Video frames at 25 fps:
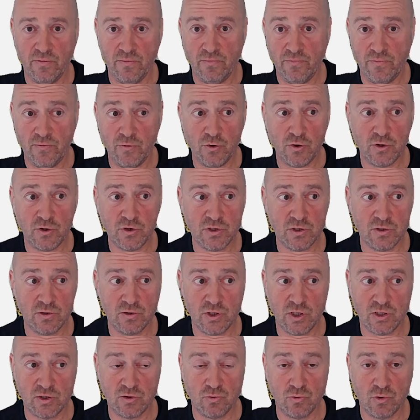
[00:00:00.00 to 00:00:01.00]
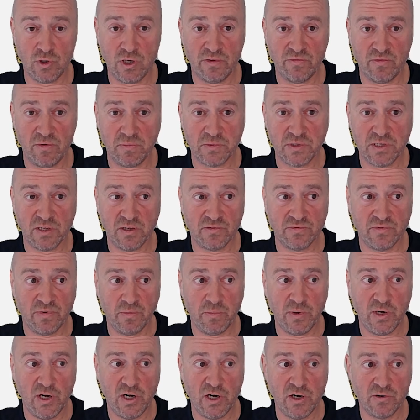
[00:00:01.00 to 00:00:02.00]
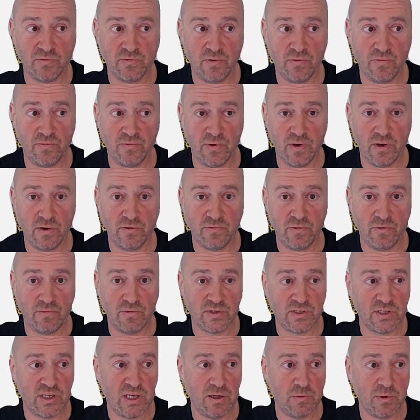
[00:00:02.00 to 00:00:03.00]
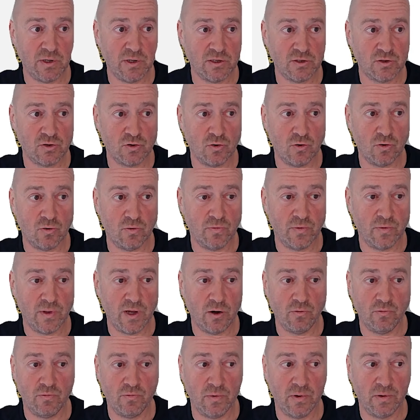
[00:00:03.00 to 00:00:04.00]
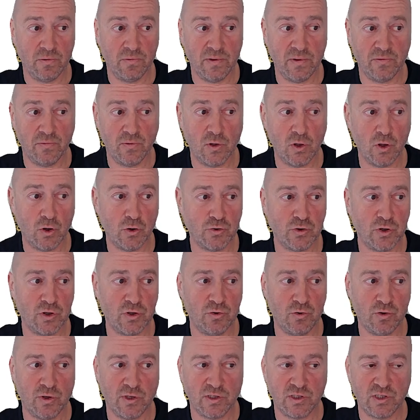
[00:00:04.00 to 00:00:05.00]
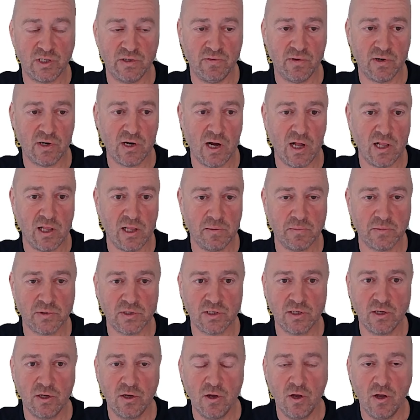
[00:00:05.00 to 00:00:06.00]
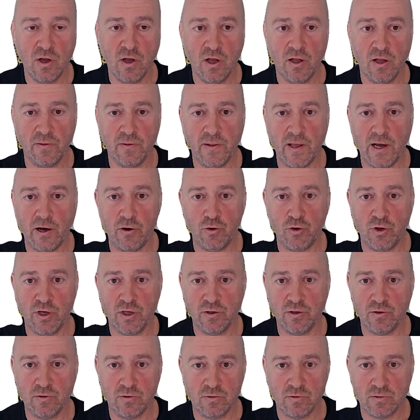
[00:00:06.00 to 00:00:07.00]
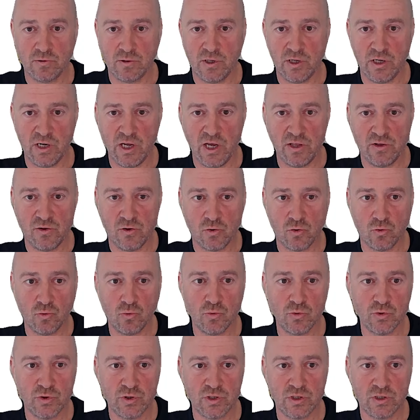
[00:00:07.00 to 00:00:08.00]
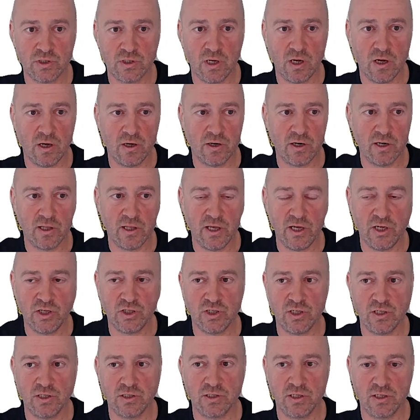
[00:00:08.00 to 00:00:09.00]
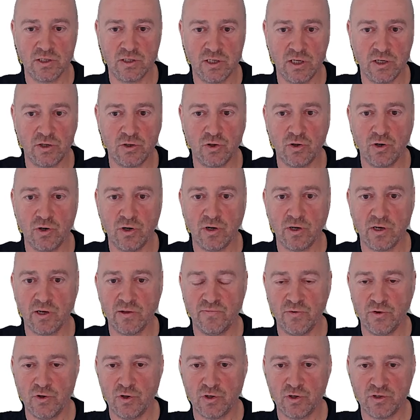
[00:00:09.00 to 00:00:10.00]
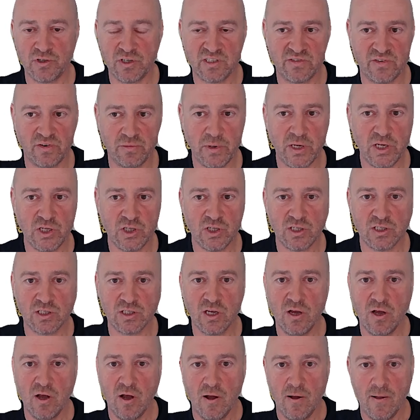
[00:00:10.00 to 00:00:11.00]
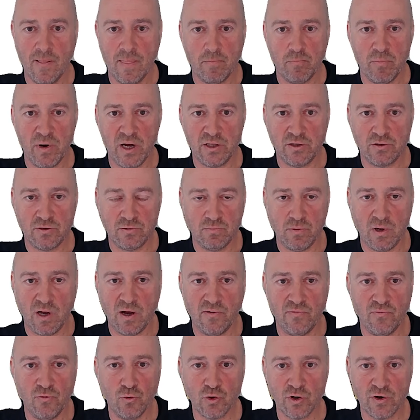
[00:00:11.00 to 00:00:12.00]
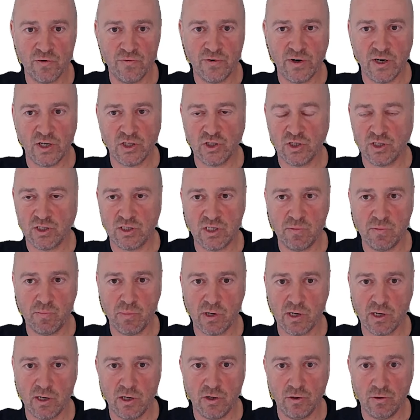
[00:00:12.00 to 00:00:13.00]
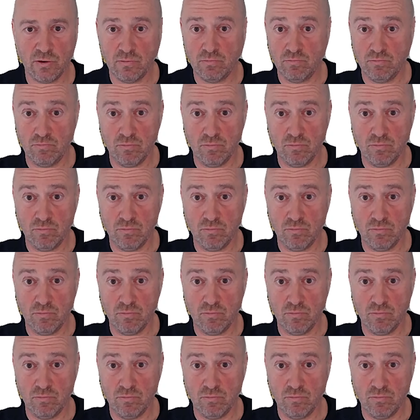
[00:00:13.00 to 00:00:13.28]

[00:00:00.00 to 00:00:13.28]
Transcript: first, just to get themselves familiar with the schema. So now that we loaded, you can see the columns. Now you can create the rules, relations, etc., configure transformations. But full refresh is typically